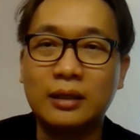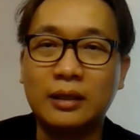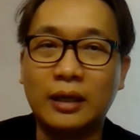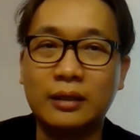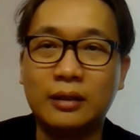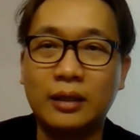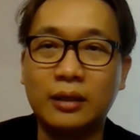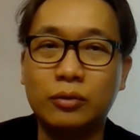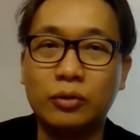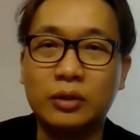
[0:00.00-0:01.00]
that they
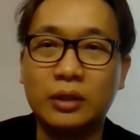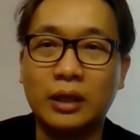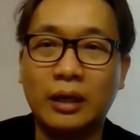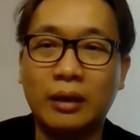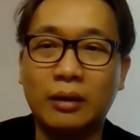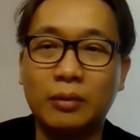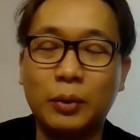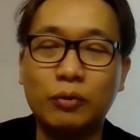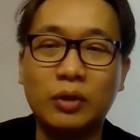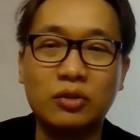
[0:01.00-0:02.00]
could
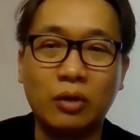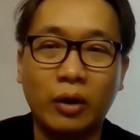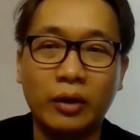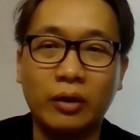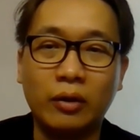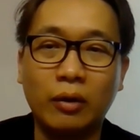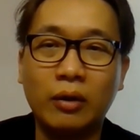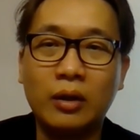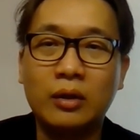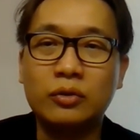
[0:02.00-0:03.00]
build this on. You know,
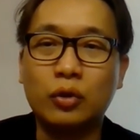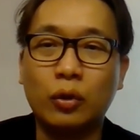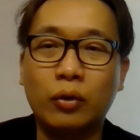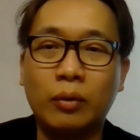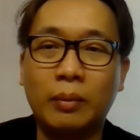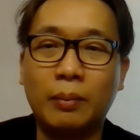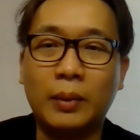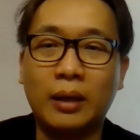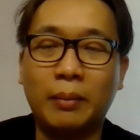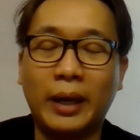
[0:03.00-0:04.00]
so
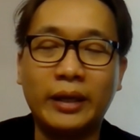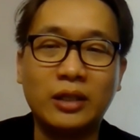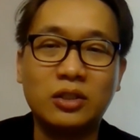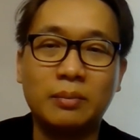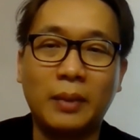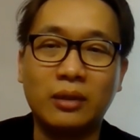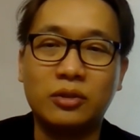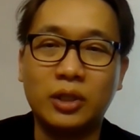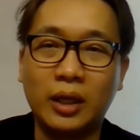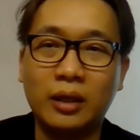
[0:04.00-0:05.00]
Binance Smart
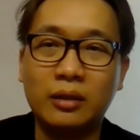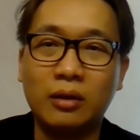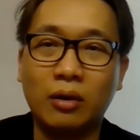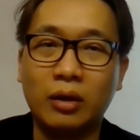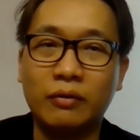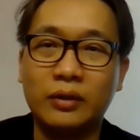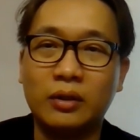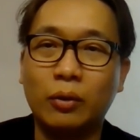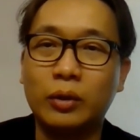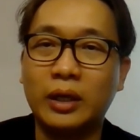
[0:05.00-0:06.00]
Chain or even the
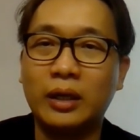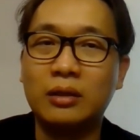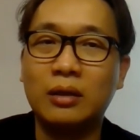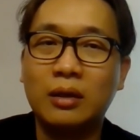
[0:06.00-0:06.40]
OKEX